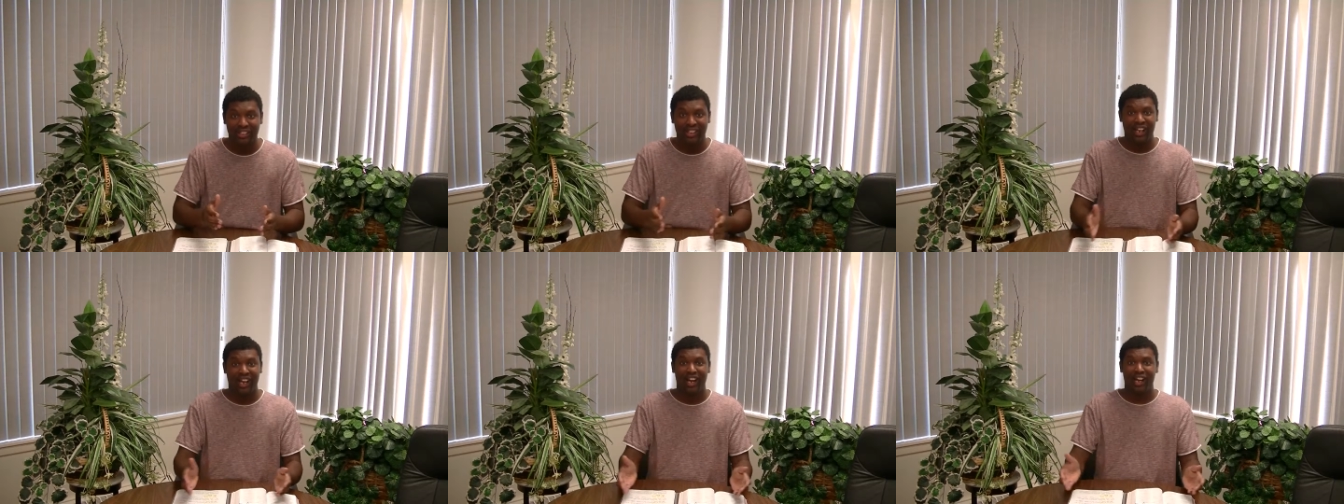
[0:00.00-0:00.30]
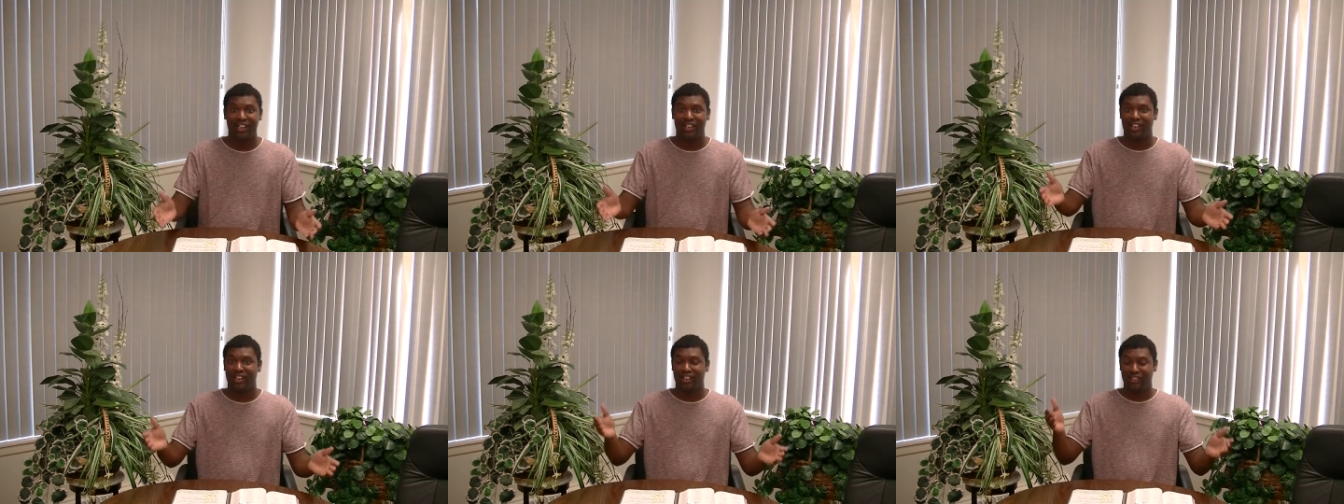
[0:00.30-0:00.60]

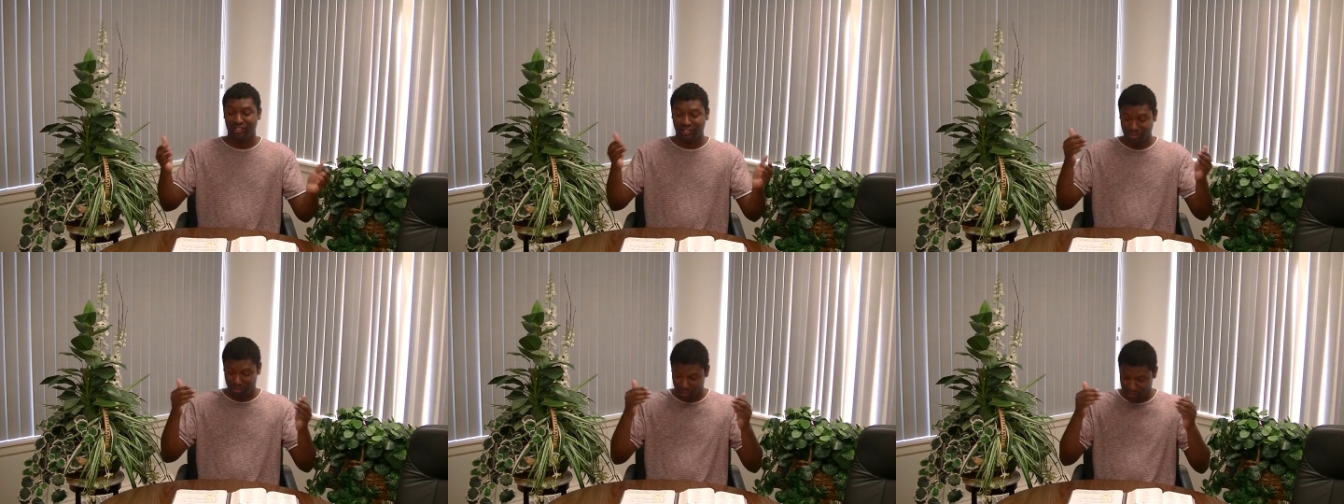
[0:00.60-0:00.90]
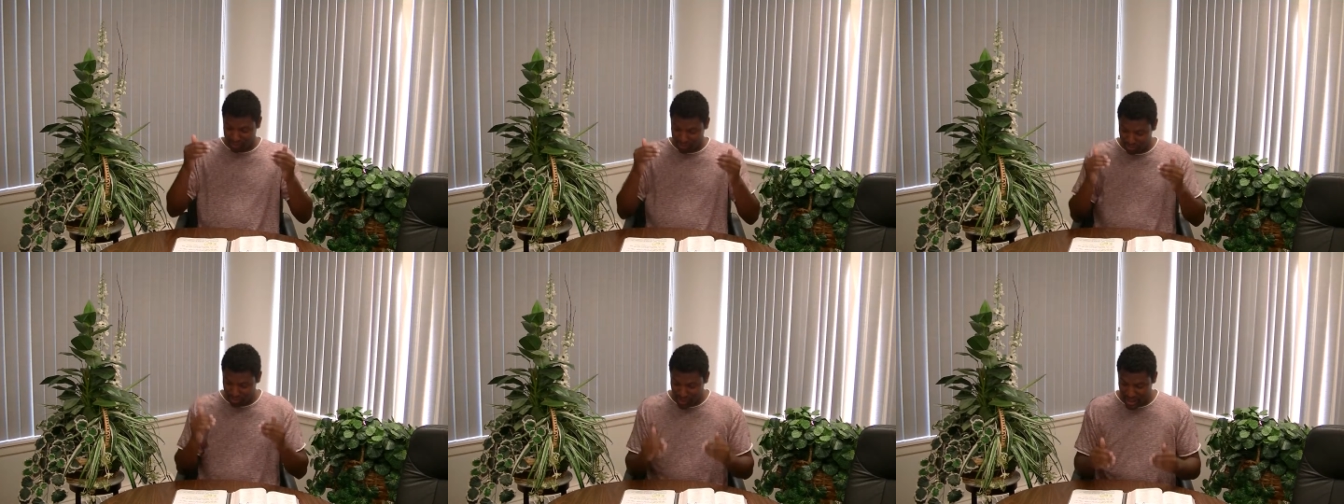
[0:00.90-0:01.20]
God knows
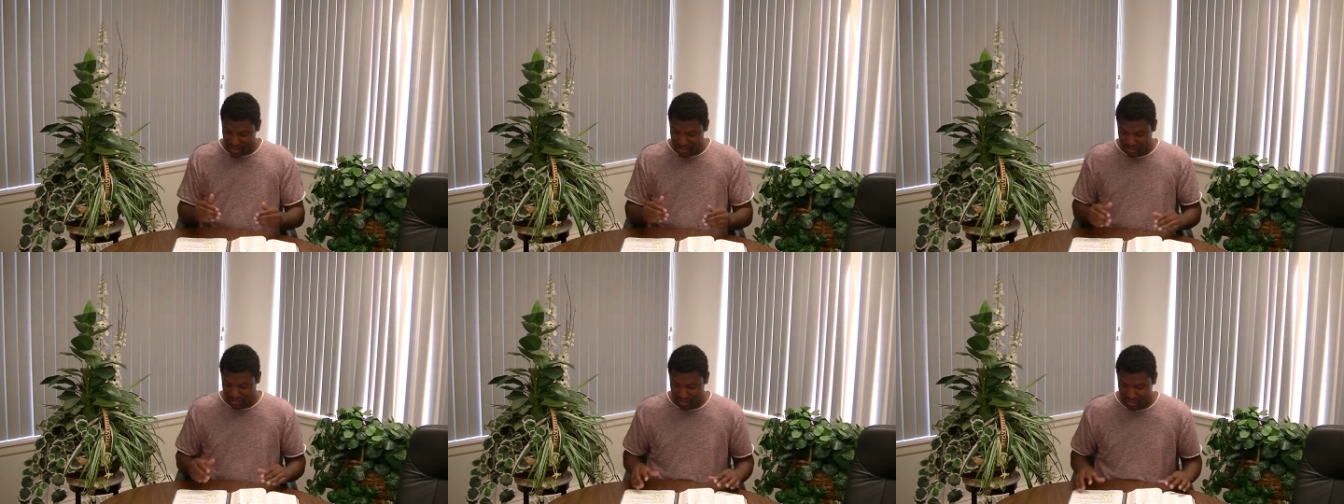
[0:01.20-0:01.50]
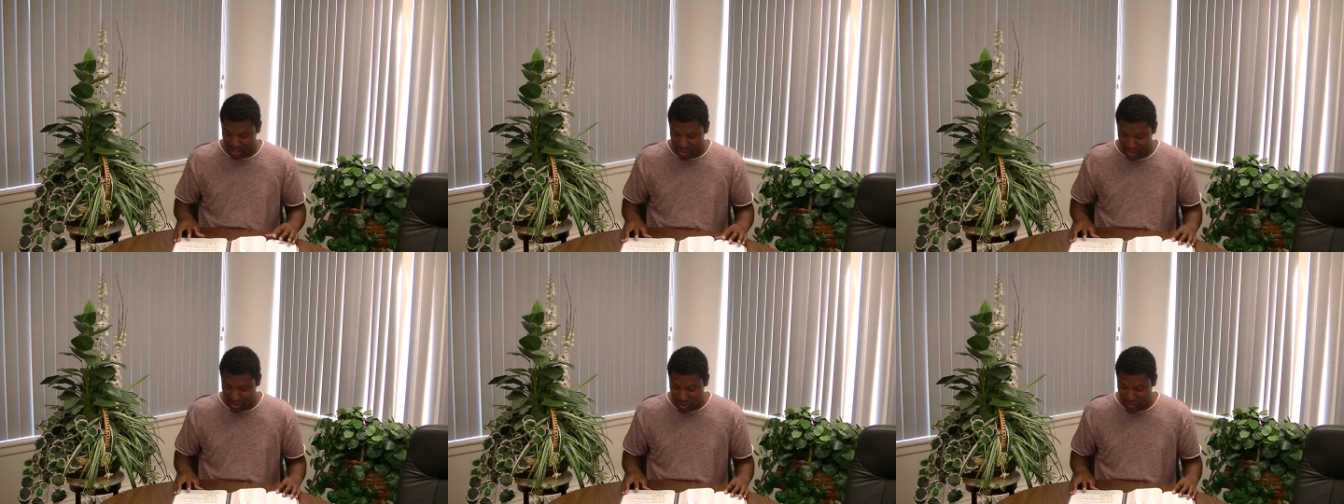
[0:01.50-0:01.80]
what's best for
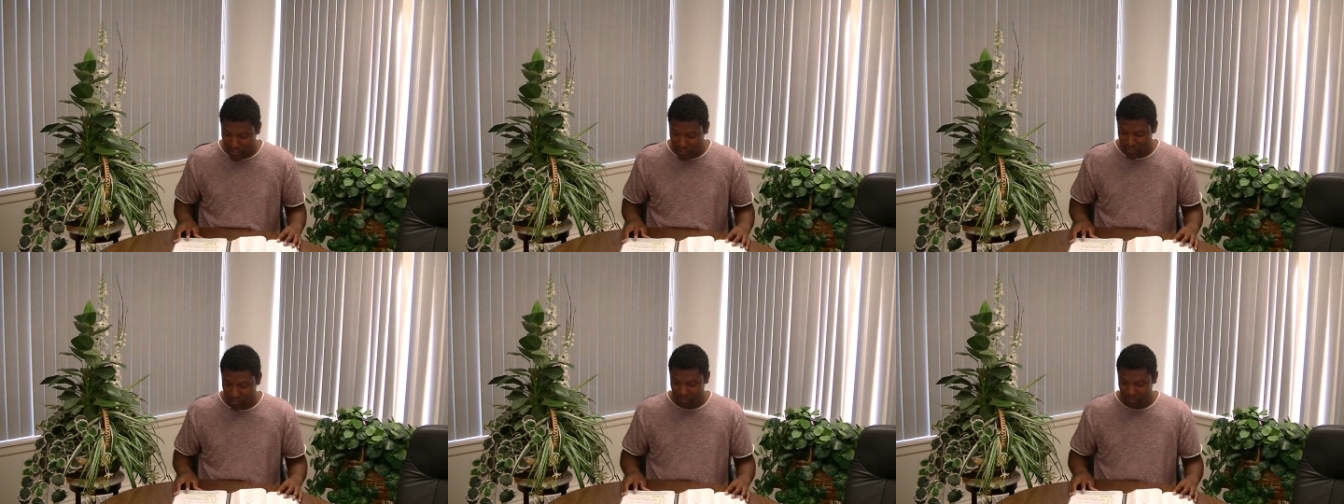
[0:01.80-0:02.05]
you.